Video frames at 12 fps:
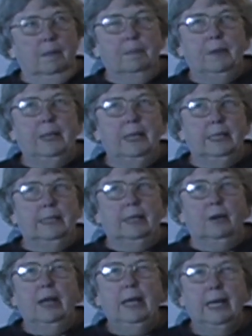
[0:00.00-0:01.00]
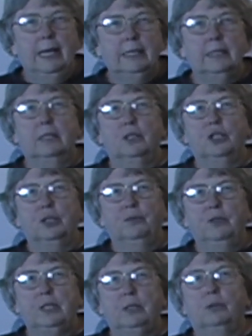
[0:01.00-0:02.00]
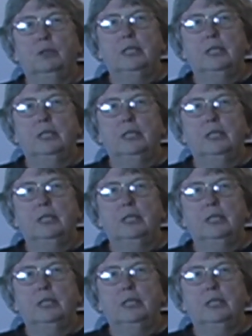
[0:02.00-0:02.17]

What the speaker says: being their head geophysical